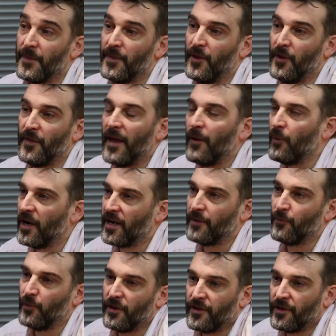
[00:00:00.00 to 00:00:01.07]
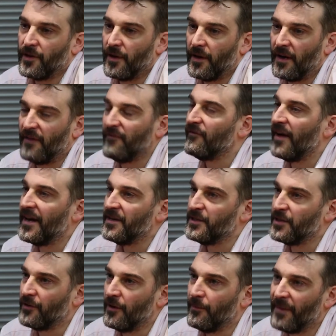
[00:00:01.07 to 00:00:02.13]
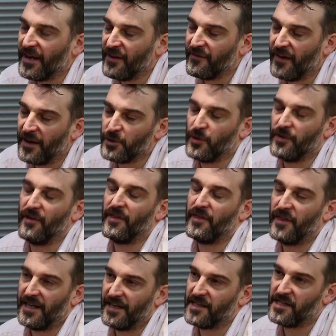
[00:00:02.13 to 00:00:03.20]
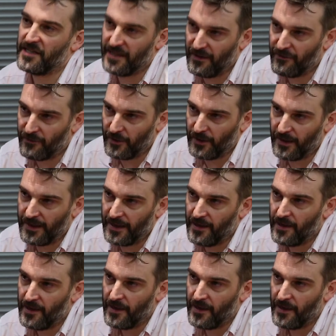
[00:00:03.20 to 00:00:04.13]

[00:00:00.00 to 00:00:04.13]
that they're working with a vendor, a manufacturer that thinks differently